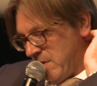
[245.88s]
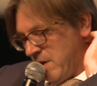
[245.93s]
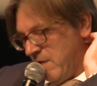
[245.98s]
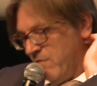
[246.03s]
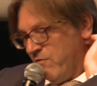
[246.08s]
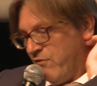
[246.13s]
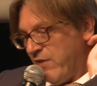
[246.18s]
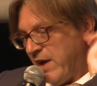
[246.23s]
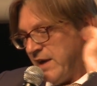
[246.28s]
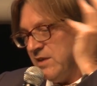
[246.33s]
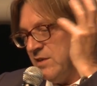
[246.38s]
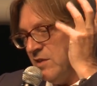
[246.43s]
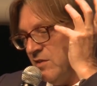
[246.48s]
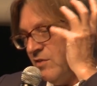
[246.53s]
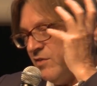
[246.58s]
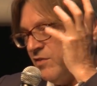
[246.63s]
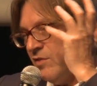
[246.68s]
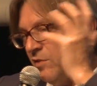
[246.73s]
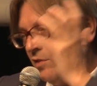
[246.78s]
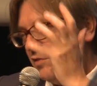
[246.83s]
In fact,
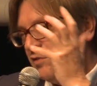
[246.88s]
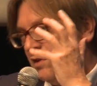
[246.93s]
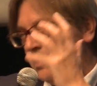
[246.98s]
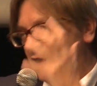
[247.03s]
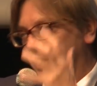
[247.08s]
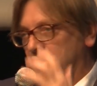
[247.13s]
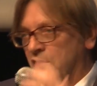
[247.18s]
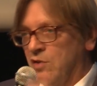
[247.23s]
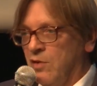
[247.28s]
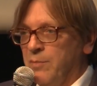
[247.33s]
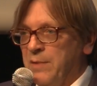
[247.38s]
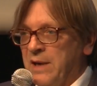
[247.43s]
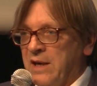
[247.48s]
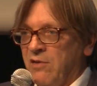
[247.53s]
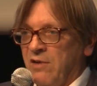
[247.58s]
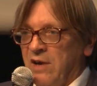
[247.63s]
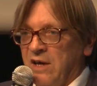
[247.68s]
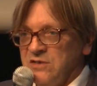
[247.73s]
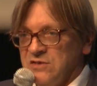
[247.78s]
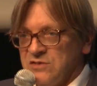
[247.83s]
this is not an
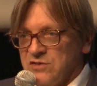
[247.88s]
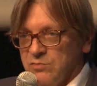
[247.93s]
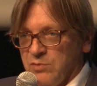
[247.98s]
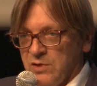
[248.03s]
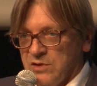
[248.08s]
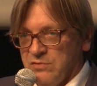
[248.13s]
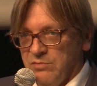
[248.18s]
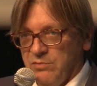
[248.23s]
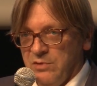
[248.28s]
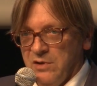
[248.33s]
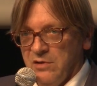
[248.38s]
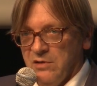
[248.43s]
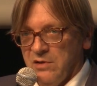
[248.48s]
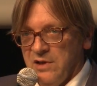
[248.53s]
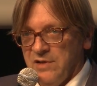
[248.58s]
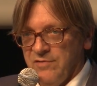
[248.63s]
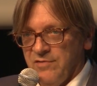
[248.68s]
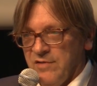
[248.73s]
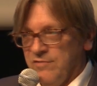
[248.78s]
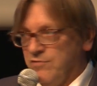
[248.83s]
economic crisis what we are
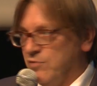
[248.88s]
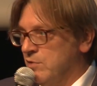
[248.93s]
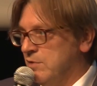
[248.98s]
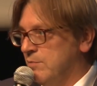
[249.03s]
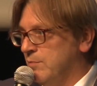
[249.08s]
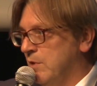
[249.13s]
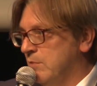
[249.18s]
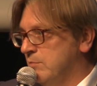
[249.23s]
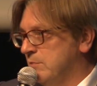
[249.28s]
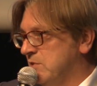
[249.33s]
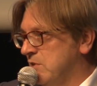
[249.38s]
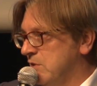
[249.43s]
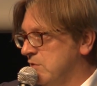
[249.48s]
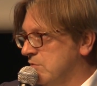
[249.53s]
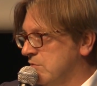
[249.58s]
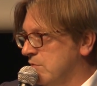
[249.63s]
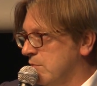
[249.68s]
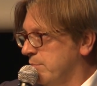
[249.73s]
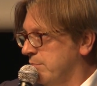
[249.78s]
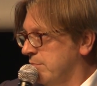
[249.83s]
living for the moment
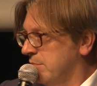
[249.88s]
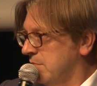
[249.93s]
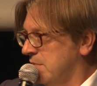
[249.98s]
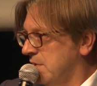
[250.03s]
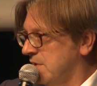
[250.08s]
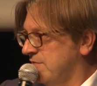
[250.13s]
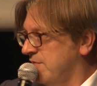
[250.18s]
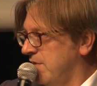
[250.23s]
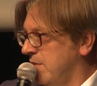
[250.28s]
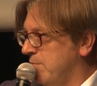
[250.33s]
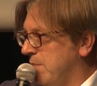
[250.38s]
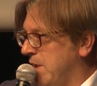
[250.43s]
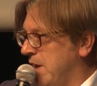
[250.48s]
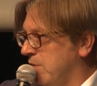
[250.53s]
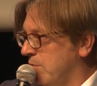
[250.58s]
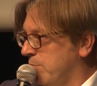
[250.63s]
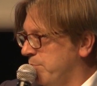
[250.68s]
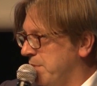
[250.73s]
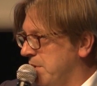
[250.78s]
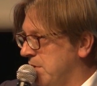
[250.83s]
here. It's, in my
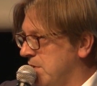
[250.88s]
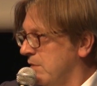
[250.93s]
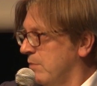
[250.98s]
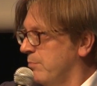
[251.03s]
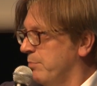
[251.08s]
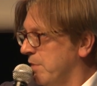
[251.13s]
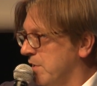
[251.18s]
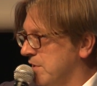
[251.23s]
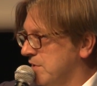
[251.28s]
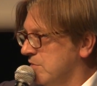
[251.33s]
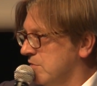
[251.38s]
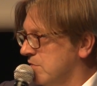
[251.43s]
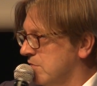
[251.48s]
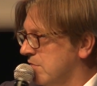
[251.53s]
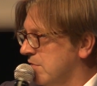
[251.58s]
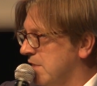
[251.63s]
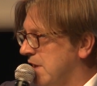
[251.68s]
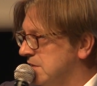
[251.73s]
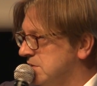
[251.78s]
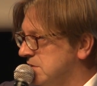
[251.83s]
opinion, a political
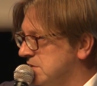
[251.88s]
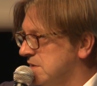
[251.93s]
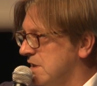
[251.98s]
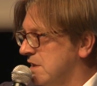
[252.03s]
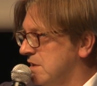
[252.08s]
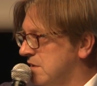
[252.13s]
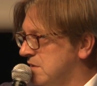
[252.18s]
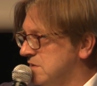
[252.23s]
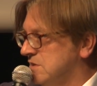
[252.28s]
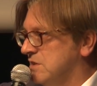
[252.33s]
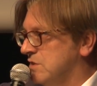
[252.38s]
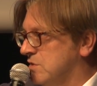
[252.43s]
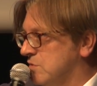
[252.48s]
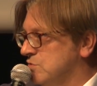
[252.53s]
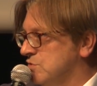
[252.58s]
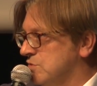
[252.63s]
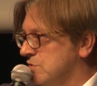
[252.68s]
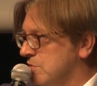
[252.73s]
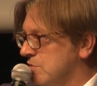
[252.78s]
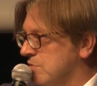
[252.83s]
crisis and an
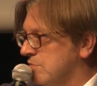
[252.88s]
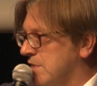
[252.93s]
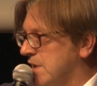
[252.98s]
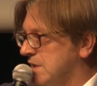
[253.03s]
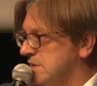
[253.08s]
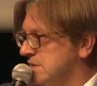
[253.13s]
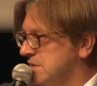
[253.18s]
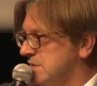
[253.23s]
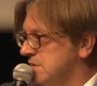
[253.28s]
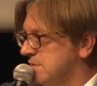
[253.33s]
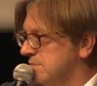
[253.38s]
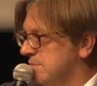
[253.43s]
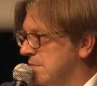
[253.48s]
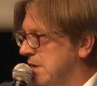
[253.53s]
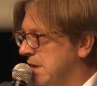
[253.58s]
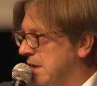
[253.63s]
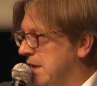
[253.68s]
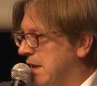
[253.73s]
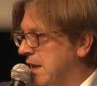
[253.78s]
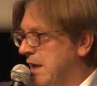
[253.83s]
institutional crisis.
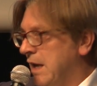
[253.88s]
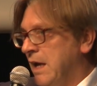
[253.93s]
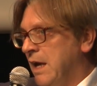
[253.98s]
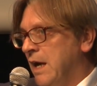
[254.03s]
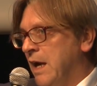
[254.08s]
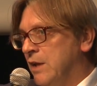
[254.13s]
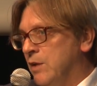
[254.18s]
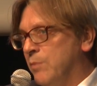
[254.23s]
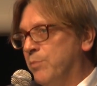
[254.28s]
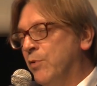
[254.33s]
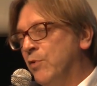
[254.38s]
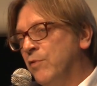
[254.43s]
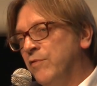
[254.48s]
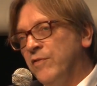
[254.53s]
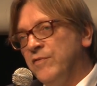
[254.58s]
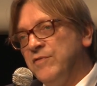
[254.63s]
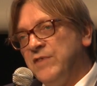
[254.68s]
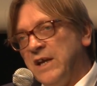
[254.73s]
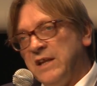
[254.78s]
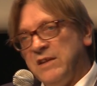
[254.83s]
And the proof
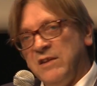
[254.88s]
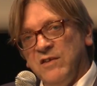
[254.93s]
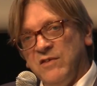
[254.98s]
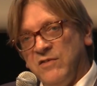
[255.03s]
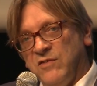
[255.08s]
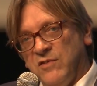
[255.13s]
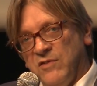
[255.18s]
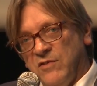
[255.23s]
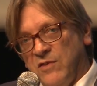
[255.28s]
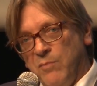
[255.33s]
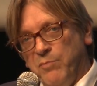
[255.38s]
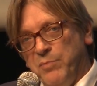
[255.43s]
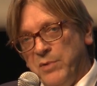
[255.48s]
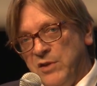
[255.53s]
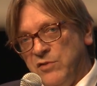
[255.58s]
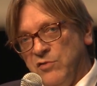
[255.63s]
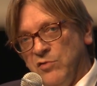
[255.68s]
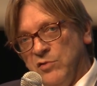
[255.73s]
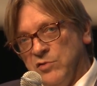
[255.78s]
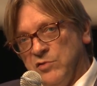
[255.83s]
of that is
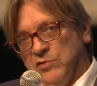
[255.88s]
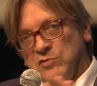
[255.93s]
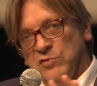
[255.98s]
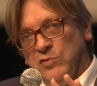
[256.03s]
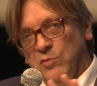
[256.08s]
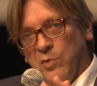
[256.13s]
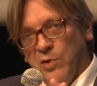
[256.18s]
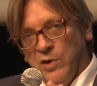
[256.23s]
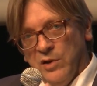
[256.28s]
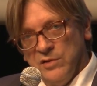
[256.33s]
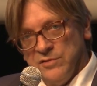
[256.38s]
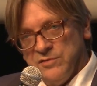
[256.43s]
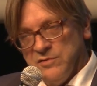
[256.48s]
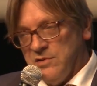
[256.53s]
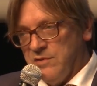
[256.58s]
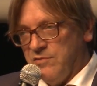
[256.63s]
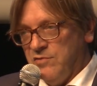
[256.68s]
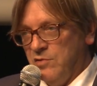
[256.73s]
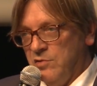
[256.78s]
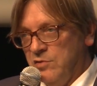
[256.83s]
simply to look to the
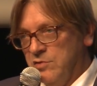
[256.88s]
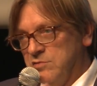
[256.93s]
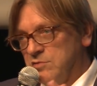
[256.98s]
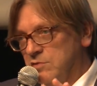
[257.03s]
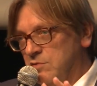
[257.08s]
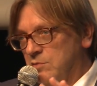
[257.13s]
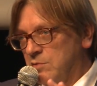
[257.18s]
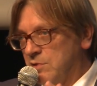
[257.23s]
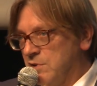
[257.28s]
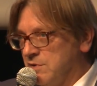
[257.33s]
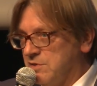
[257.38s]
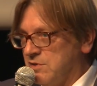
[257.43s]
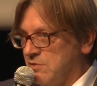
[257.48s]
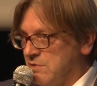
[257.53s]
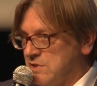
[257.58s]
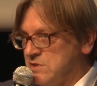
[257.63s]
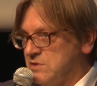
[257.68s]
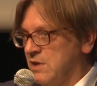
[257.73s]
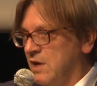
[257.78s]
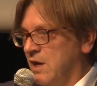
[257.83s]
world. If you look to the world,
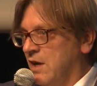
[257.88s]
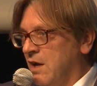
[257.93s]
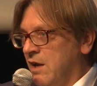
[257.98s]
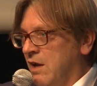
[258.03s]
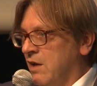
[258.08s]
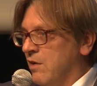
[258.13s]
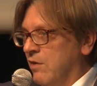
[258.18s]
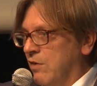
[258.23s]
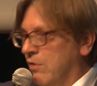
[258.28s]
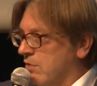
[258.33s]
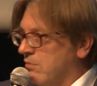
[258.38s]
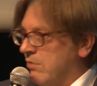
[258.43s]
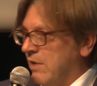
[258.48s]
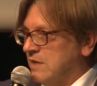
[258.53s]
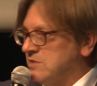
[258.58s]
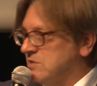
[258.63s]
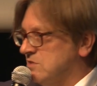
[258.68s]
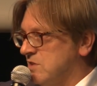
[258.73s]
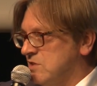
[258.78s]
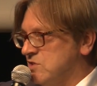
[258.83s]
there is no
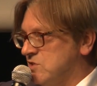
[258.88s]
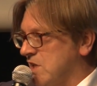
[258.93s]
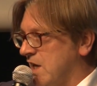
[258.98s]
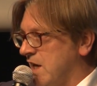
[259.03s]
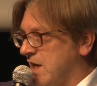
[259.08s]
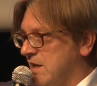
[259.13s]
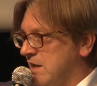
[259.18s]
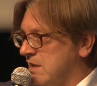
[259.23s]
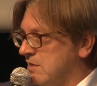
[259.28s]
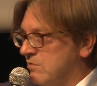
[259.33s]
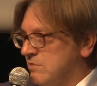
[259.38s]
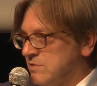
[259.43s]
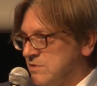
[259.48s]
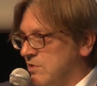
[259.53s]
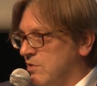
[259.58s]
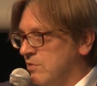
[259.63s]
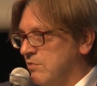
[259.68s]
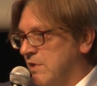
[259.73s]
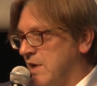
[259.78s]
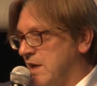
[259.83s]
crisis in China, there's
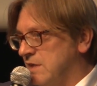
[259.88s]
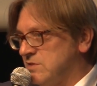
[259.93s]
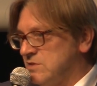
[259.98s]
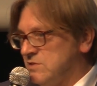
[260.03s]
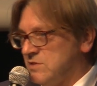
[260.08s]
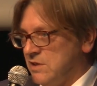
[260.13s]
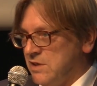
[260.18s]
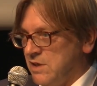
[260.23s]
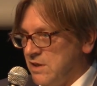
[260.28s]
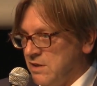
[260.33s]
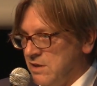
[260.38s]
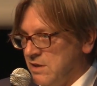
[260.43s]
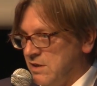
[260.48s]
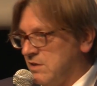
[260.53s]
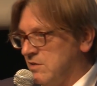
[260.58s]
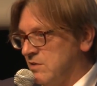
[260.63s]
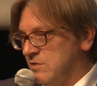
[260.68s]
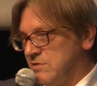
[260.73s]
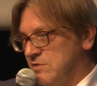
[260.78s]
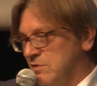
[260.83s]
no crisis in
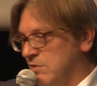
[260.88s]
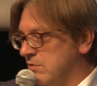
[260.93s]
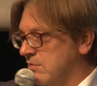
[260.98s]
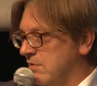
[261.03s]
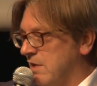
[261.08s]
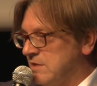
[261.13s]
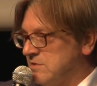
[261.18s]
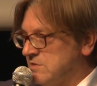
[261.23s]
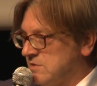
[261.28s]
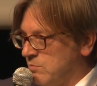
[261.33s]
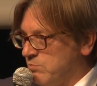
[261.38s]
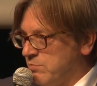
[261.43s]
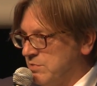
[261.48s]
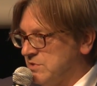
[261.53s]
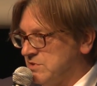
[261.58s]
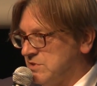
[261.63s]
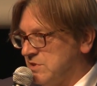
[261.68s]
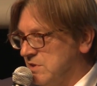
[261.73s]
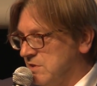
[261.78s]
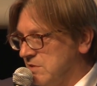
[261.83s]
India, there's no crisis in
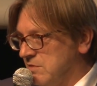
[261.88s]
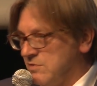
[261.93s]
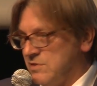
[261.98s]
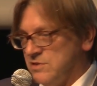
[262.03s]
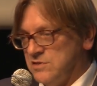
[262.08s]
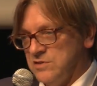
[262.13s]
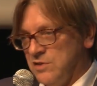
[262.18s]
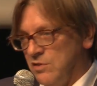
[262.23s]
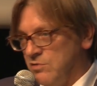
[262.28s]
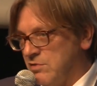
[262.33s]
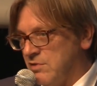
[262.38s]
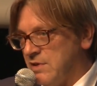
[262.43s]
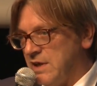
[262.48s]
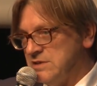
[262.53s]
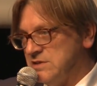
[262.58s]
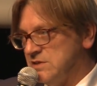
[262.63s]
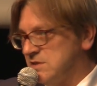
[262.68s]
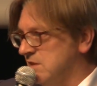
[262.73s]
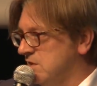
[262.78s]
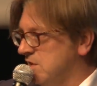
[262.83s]
Brazil, there's no
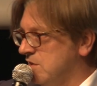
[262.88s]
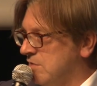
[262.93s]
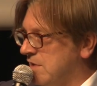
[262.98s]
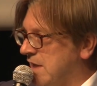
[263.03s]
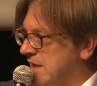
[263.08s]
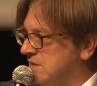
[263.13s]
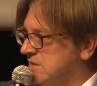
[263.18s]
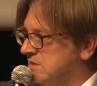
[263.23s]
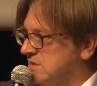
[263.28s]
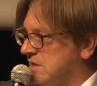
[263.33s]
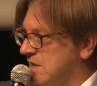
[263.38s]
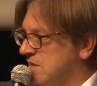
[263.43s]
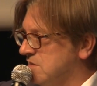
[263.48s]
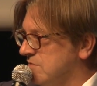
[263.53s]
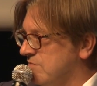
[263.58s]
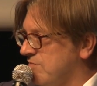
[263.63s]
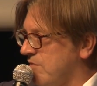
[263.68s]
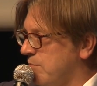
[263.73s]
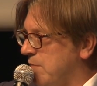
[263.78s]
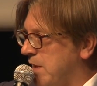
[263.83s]
crisis in the United States
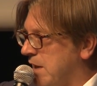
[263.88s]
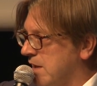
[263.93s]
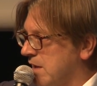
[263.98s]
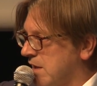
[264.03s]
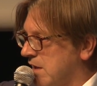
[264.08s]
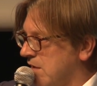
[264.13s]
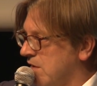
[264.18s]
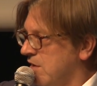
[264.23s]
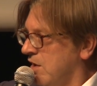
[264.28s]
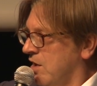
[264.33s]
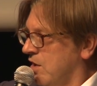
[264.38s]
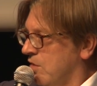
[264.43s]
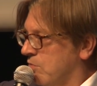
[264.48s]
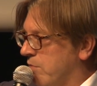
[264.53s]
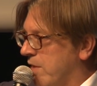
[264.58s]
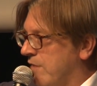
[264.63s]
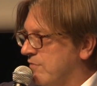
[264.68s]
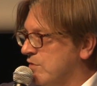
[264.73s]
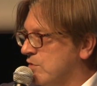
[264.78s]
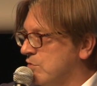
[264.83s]
of America,
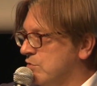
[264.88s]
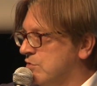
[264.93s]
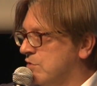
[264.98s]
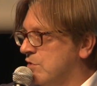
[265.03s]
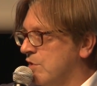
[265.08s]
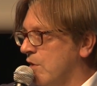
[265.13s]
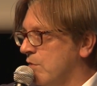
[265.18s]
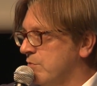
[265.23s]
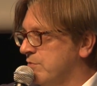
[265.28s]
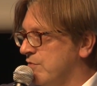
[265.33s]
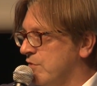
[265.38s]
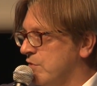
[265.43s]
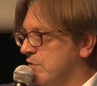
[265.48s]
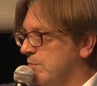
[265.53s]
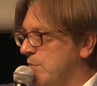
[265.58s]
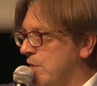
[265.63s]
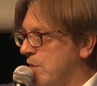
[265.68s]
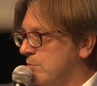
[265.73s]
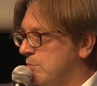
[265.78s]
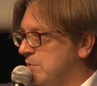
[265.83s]
who have a good growth for the
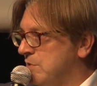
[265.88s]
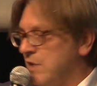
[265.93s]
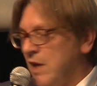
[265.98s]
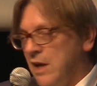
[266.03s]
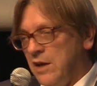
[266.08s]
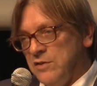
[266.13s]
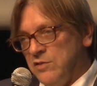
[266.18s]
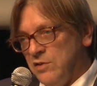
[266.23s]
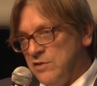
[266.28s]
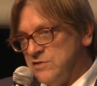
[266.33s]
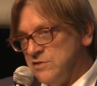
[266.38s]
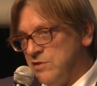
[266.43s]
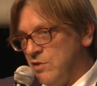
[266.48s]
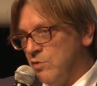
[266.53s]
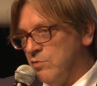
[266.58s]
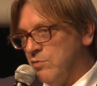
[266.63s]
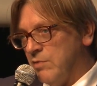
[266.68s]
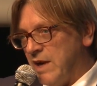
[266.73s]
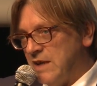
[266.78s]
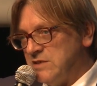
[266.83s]
moment, there is
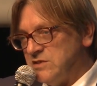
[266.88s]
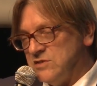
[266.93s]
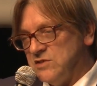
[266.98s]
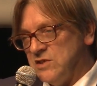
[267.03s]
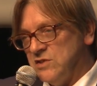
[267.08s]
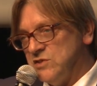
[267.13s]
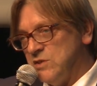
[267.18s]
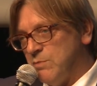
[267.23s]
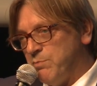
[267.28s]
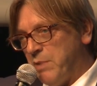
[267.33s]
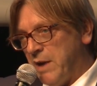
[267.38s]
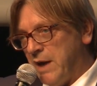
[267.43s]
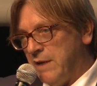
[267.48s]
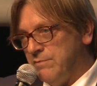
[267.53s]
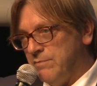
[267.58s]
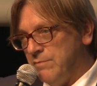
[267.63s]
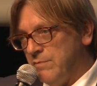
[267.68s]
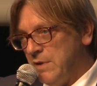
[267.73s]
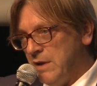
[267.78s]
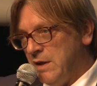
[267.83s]
no crisis in
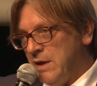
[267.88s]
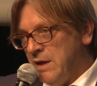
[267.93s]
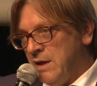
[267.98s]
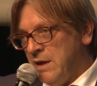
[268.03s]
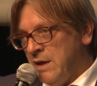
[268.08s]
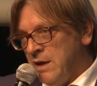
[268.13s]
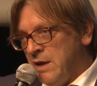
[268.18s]
Japan.